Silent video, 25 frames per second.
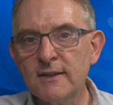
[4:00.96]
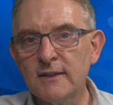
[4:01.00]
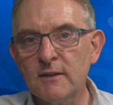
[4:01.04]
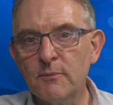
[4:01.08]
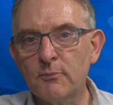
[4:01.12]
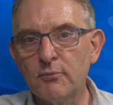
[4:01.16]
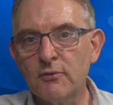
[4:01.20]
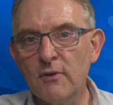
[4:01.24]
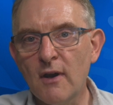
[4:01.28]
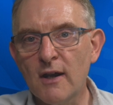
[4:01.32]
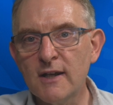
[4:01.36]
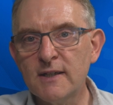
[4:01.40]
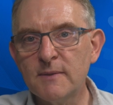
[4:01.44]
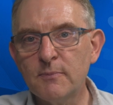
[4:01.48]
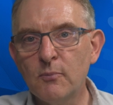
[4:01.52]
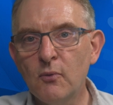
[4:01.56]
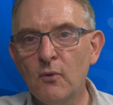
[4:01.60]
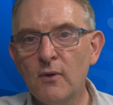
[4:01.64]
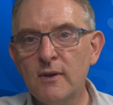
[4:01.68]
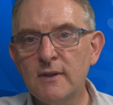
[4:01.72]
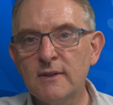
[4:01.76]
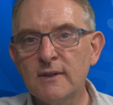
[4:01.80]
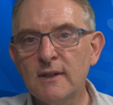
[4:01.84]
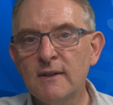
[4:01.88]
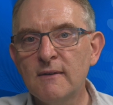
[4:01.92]
at a price
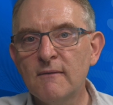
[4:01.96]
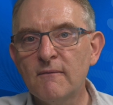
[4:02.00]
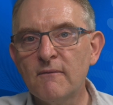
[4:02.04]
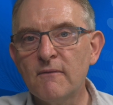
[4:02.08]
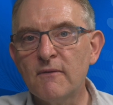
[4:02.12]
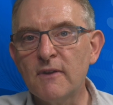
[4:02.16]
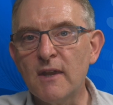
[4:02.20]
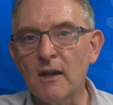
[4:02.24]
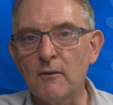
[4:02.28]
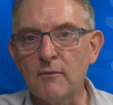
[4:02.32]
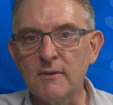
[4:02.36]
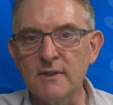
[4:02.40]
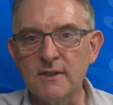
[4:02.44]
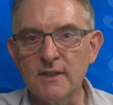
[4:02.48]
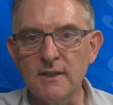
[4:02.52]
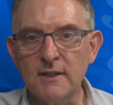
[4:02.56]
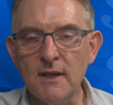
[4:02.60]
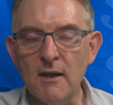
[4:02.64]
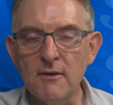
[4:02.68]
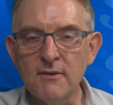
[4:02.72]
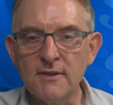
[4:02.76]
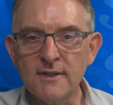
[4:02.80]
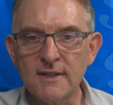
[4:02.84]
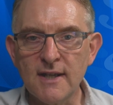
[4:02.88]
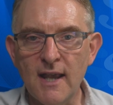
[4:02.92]
point, there is
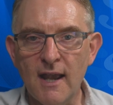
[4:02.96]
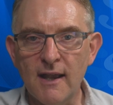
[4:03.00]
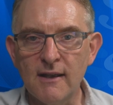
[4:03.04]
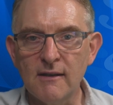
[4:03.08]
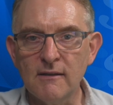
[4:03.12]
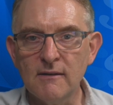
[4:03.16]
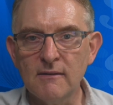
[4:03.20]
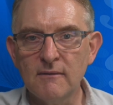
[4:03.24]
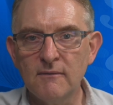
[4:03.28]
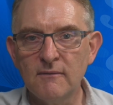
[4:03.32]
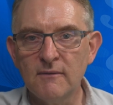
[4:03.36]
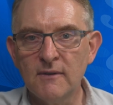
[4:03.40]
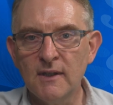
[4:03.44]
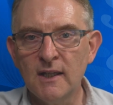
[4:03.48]
no sale.